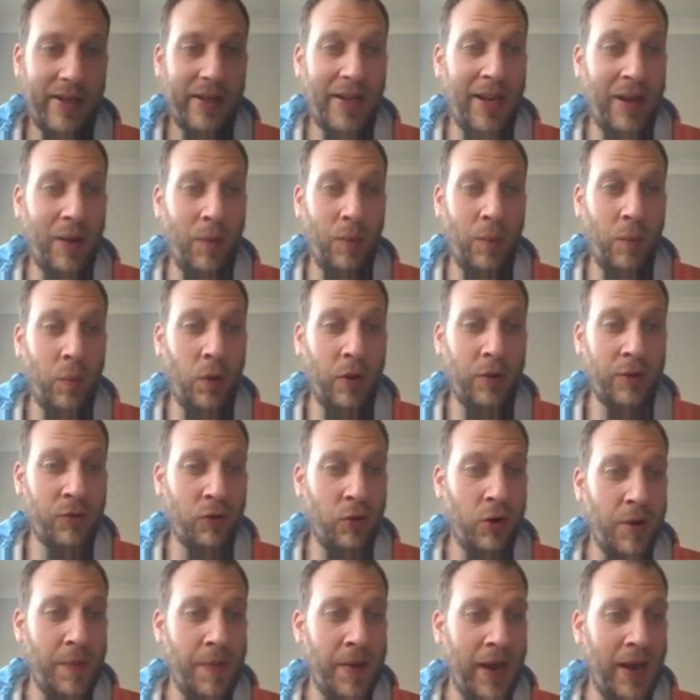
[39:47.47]
It was
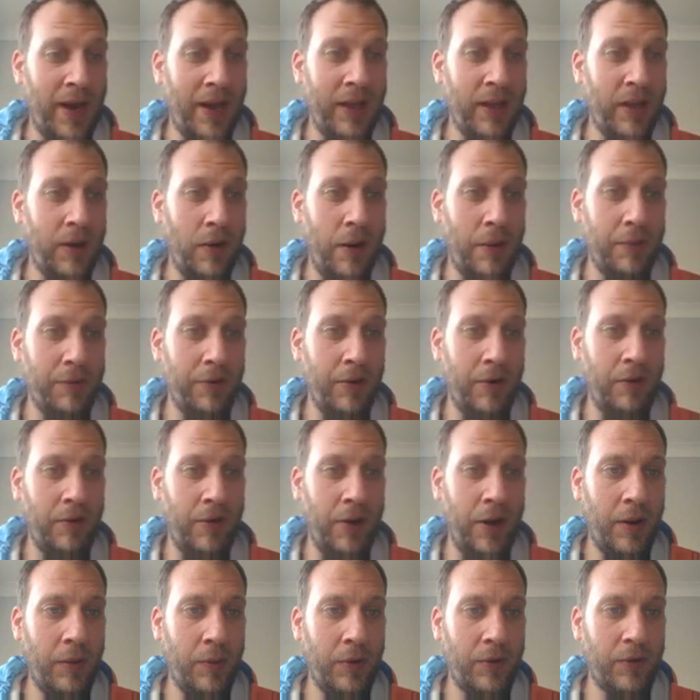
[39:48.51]
creepy, Ellie. You're absolutely
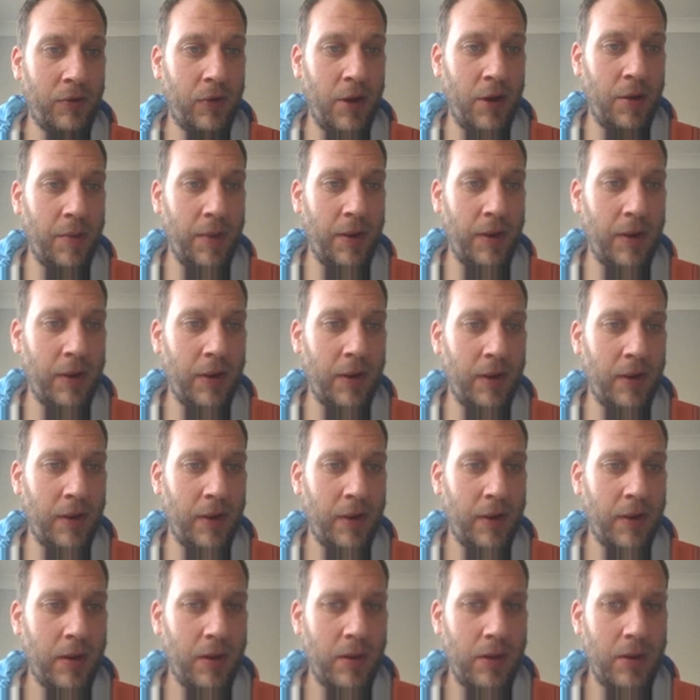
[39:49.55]
right. It was creepy.
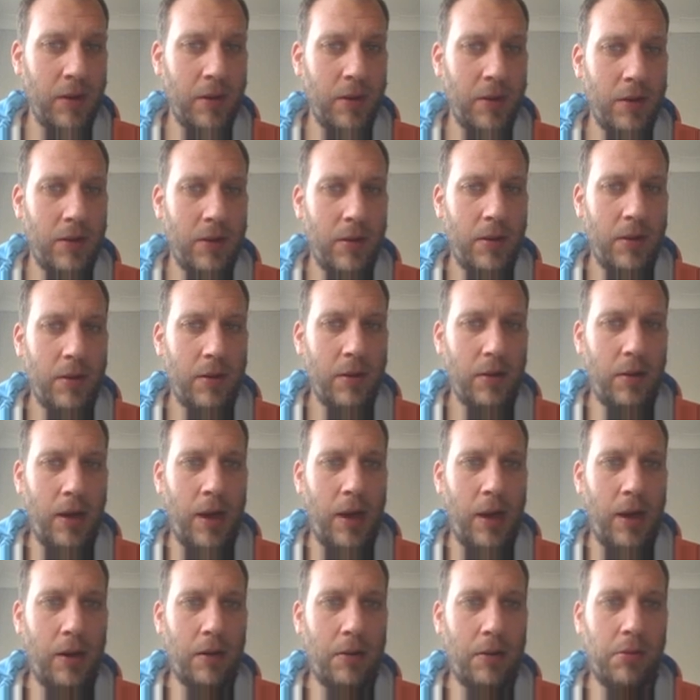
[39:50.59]

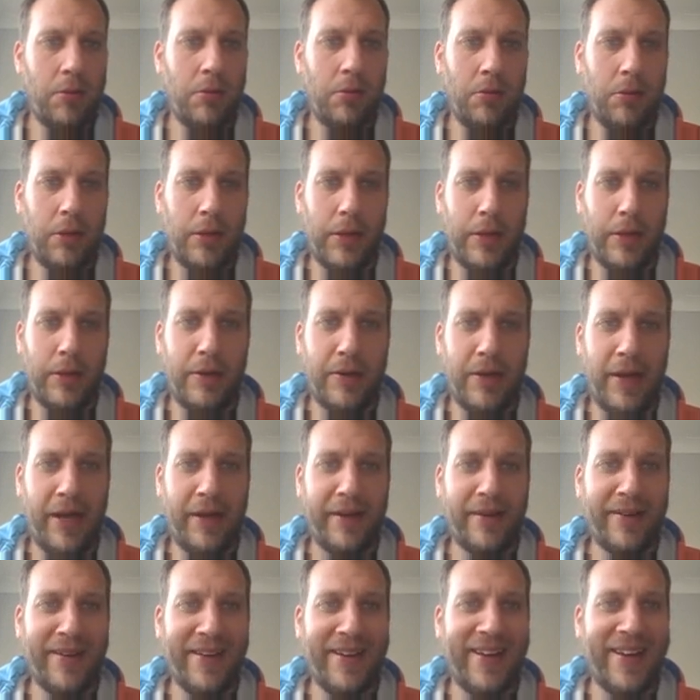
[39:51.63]
Okay.
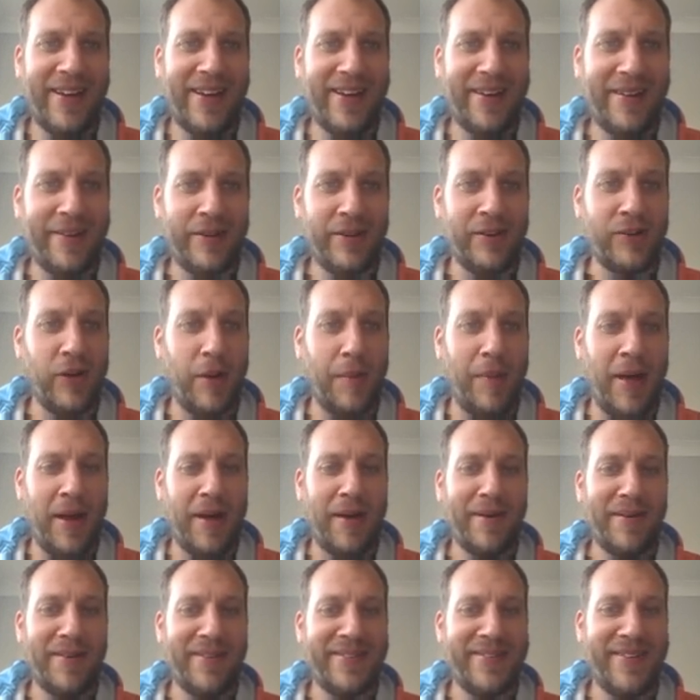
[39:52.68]
I'm going to stop
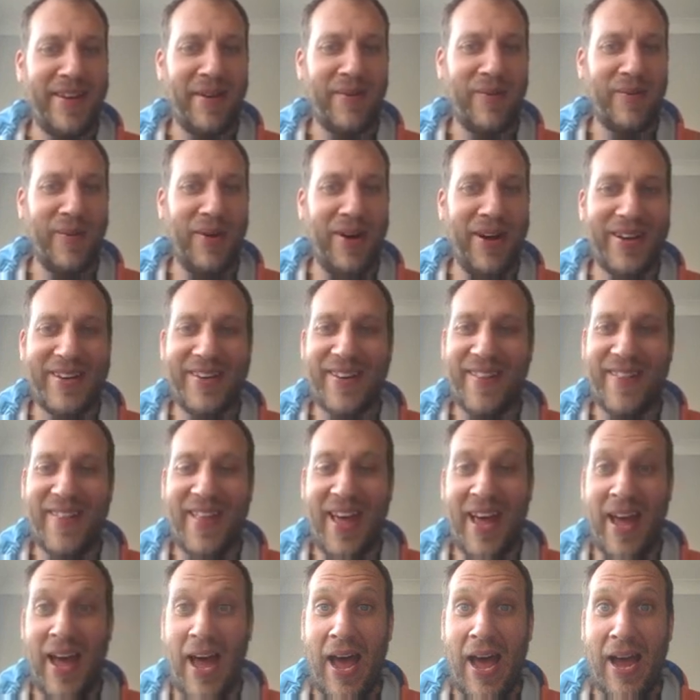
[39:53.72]
that. So what I'd done
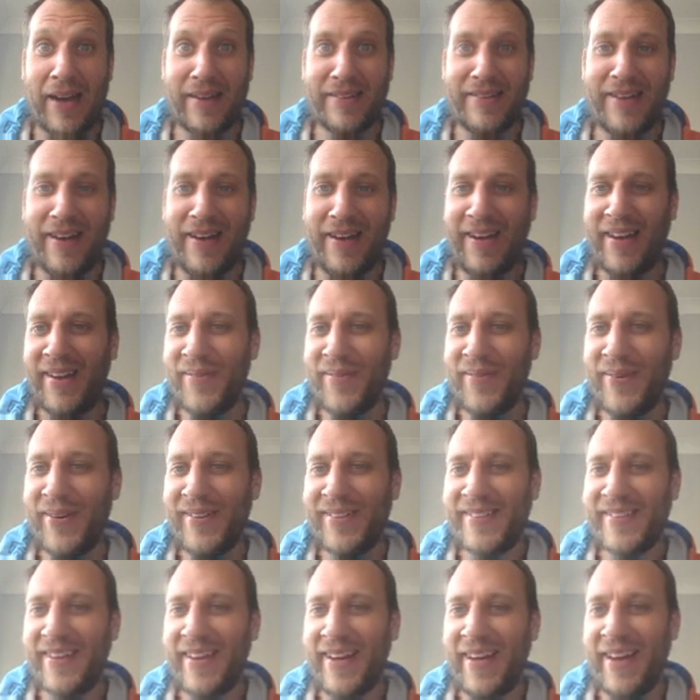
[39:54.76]
there accidentally
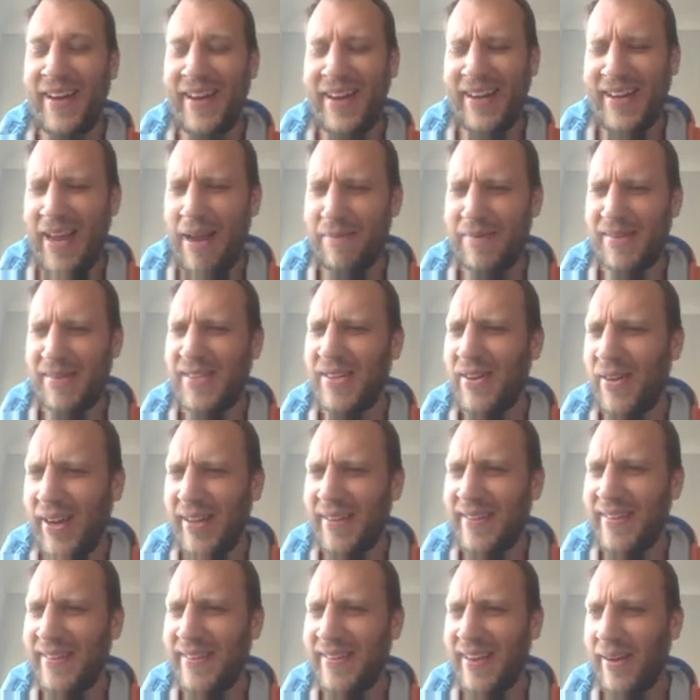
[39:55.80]
was I kept
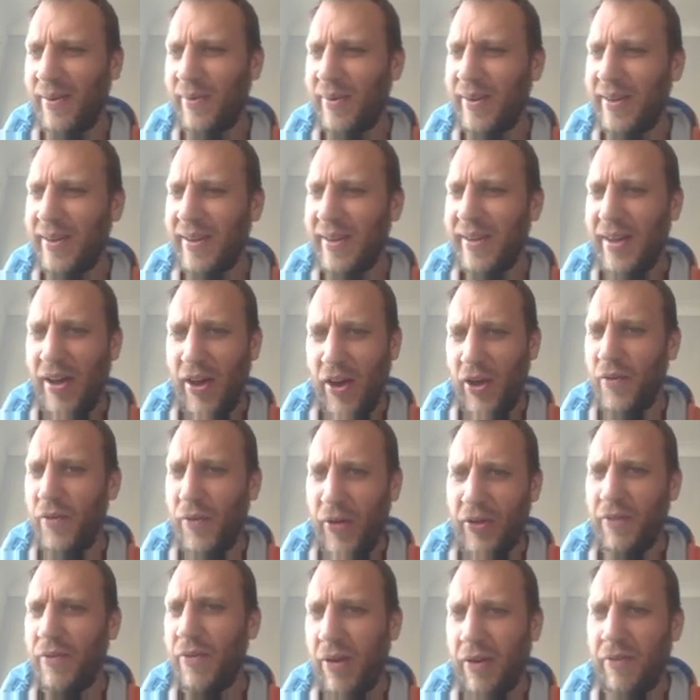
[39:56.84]
starting the sound over
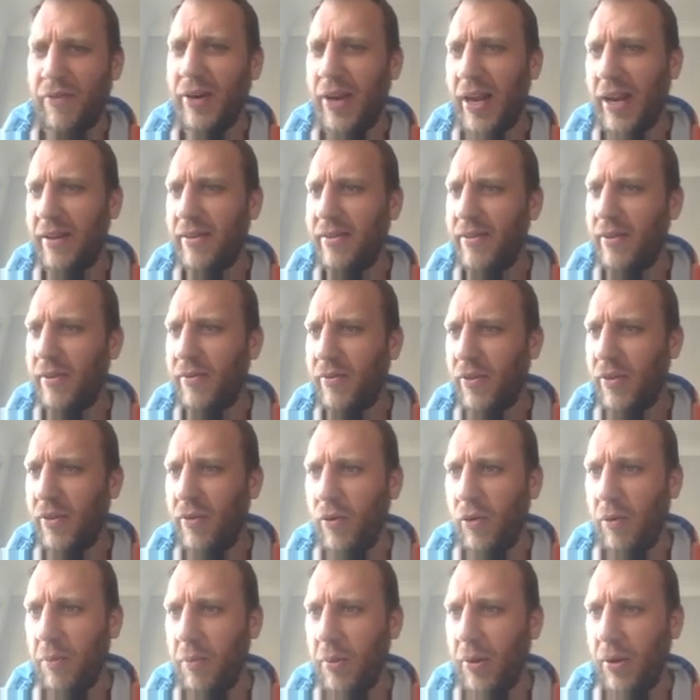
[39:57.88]
and over and over again. So I've got the
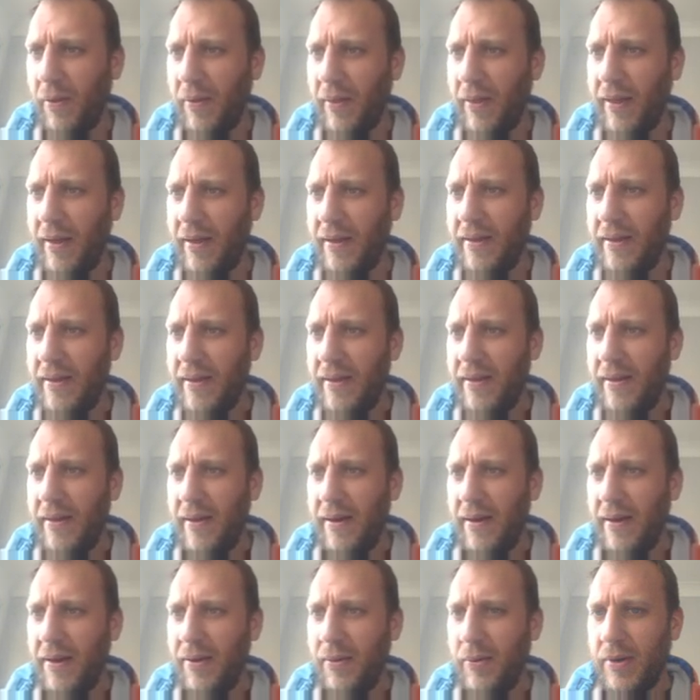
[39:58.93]
wrong block there.
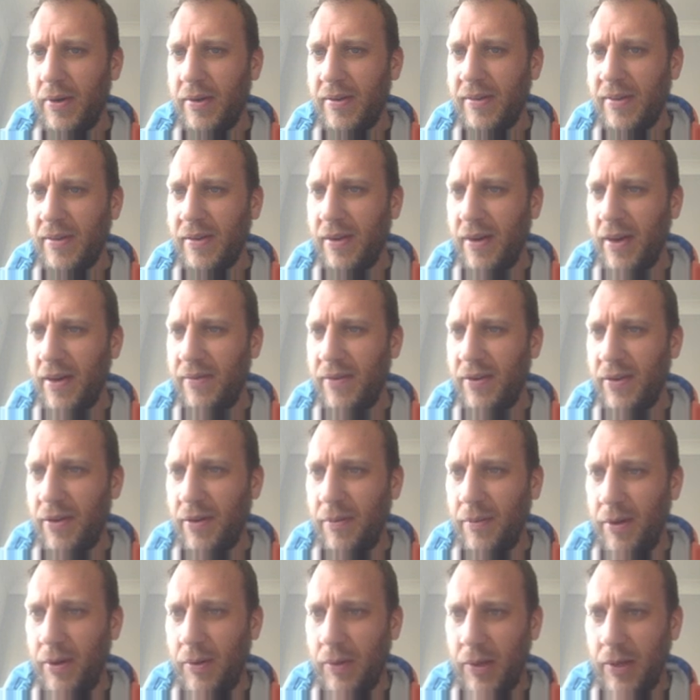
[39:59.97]
I don't to start every
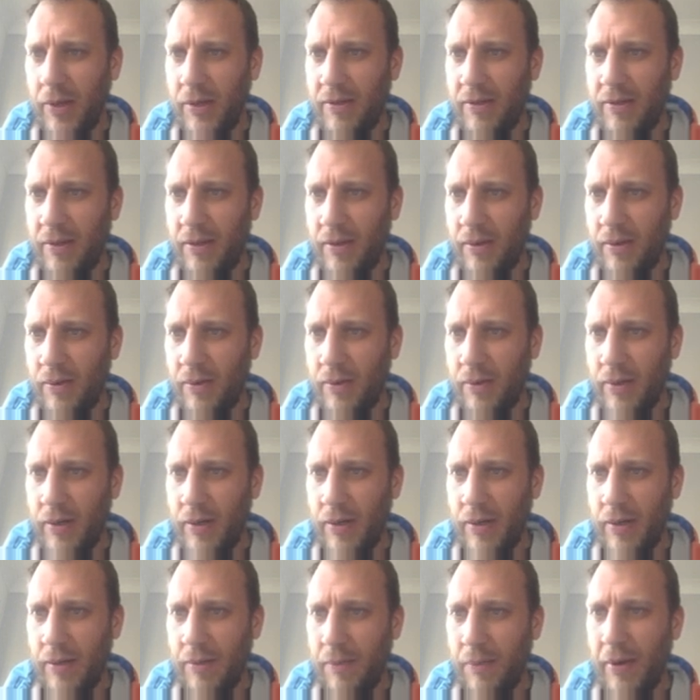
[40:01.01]
time. I want it to
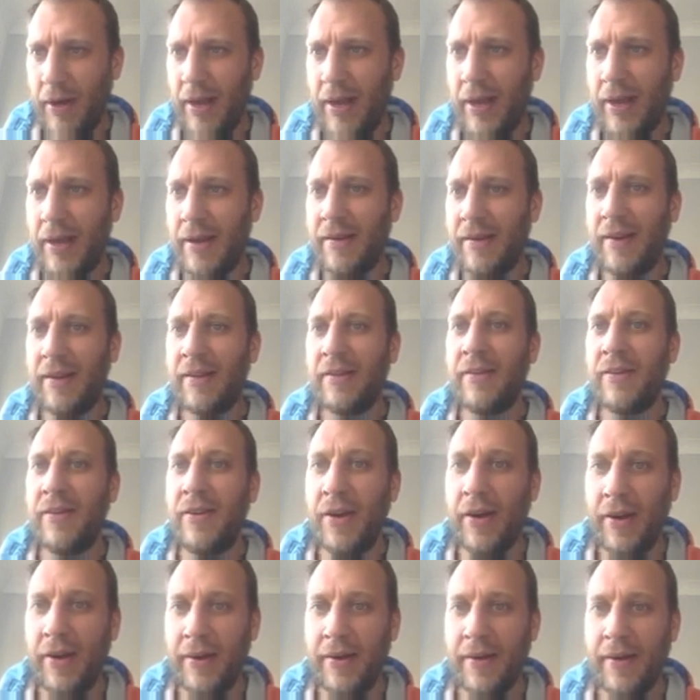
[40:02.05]
play it until it's
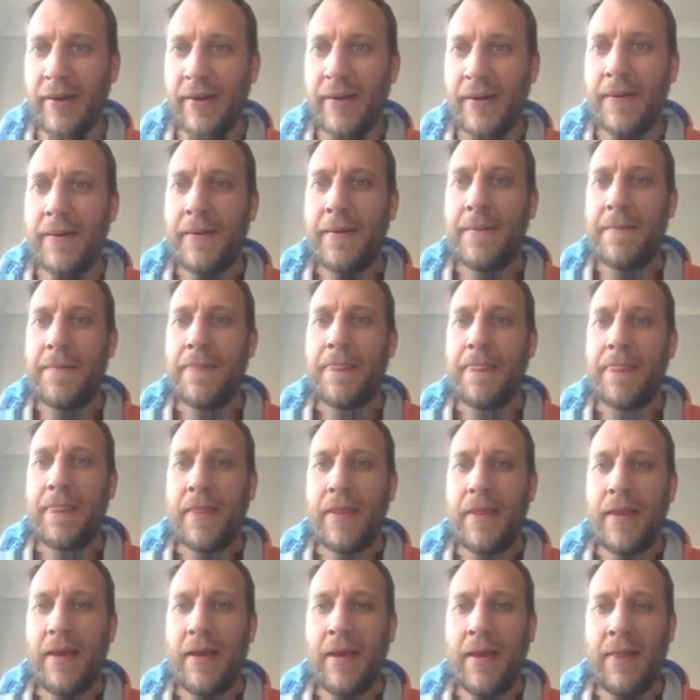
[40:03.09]
done,
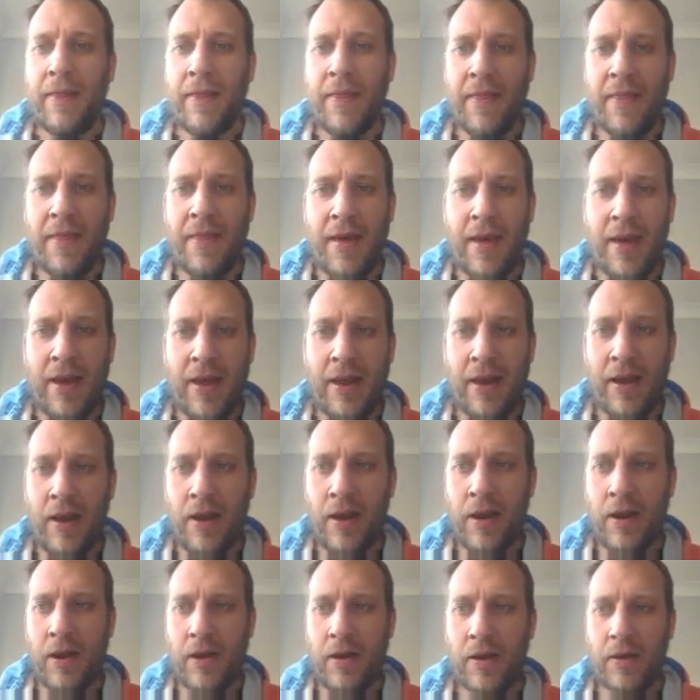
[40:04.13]
and
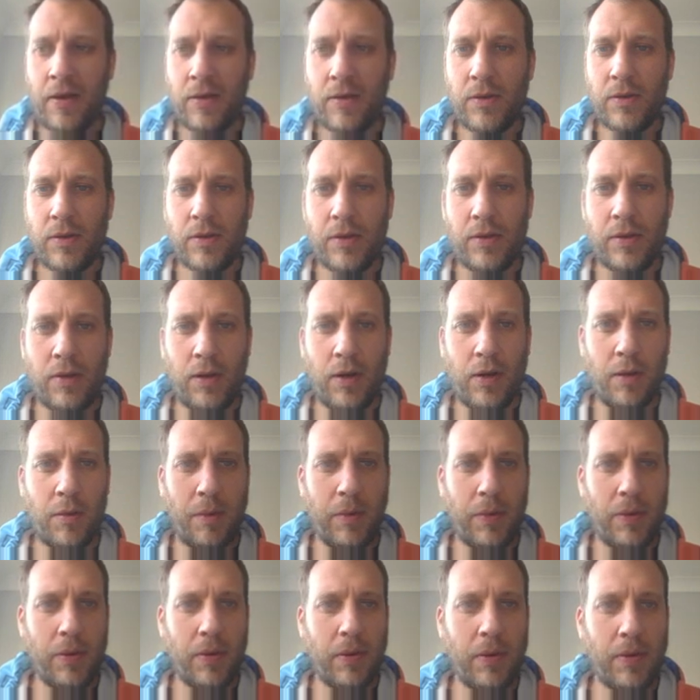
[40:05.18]
then stop.
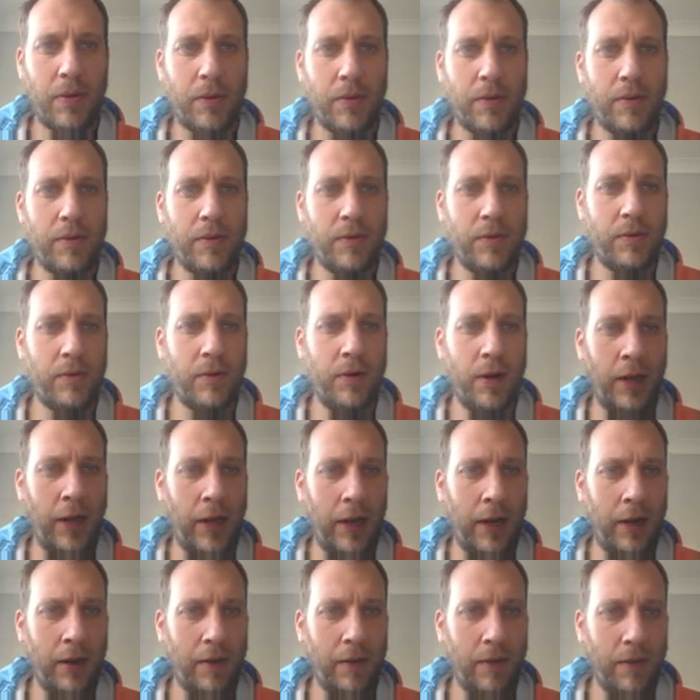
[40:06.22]
Let's try
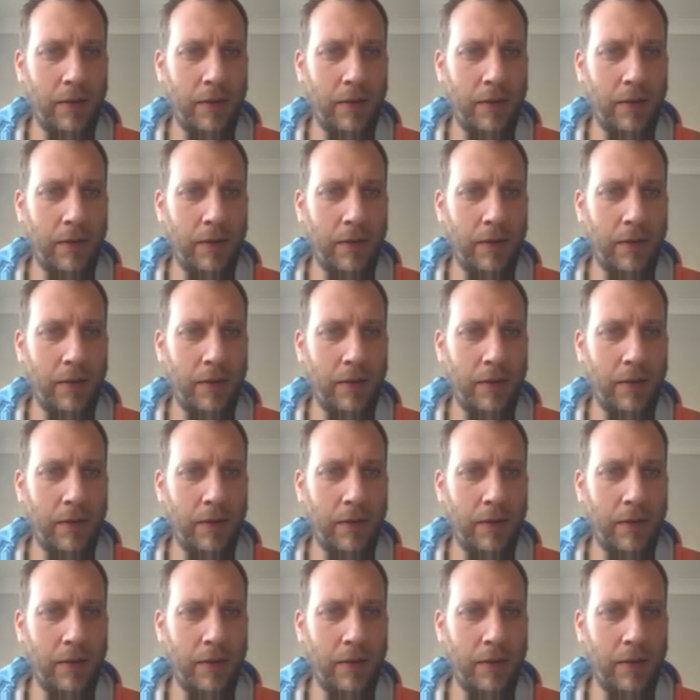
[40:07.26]
again.